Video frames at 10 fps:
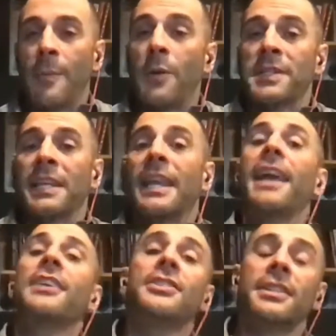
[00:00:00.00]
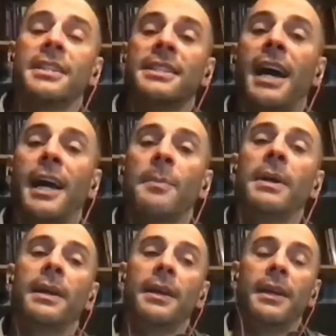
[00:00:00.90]
I was engaged at the
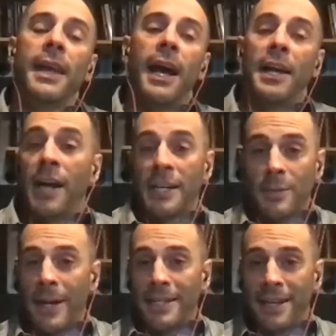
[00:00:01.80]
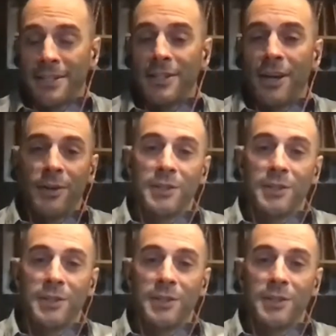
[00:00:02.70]
time, uh, not to my dentist daughter.